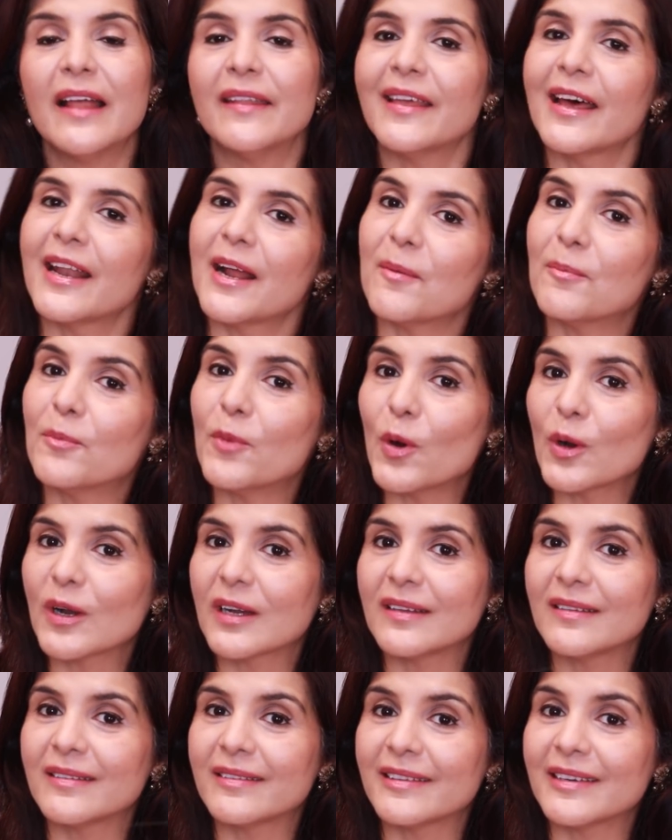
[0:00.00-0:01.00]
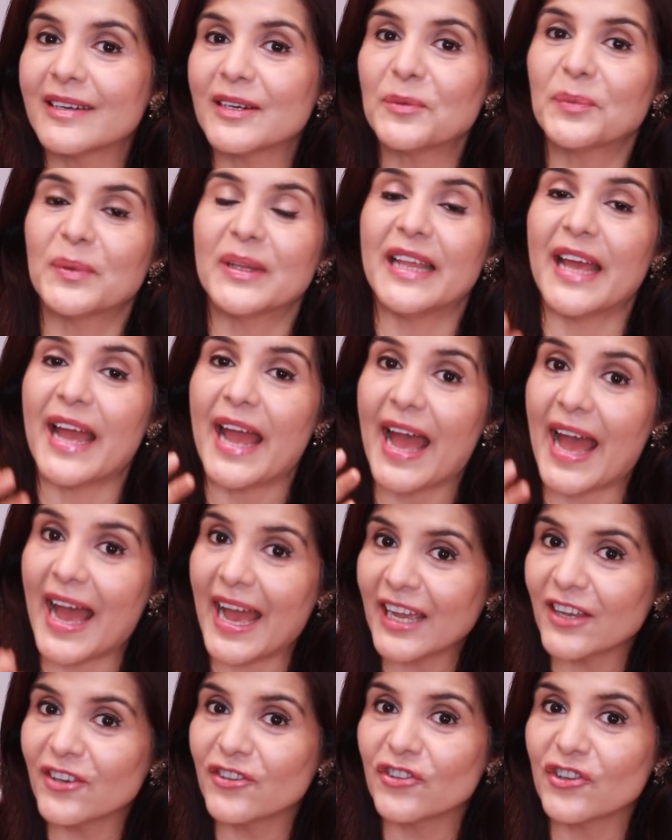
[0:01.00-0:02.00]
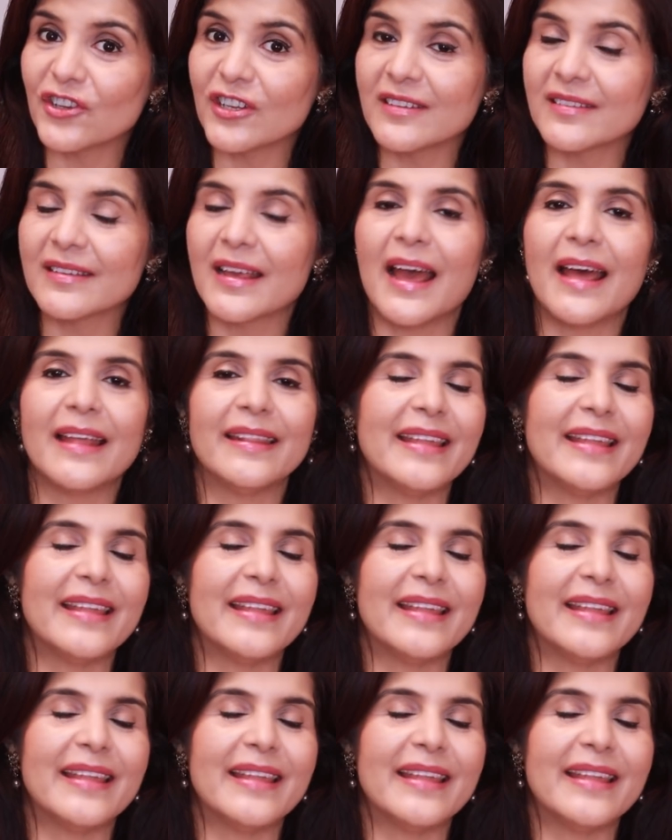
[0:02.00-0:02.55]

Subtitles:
that are more concerned with their actions